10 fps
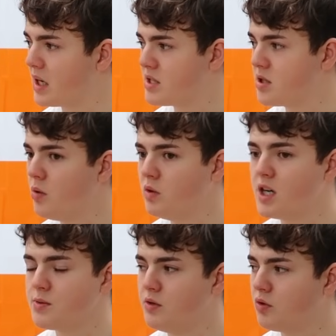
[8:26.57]
It's so
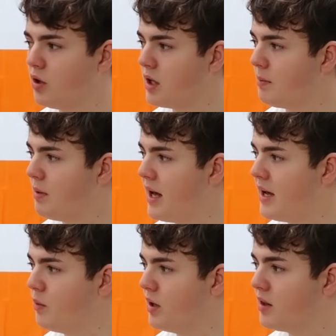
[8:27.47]
nice when you've got another
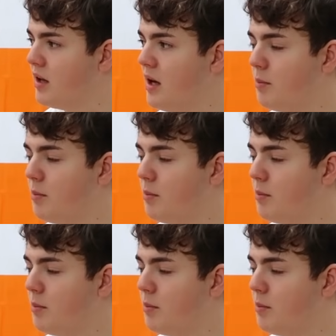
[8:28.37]
player with,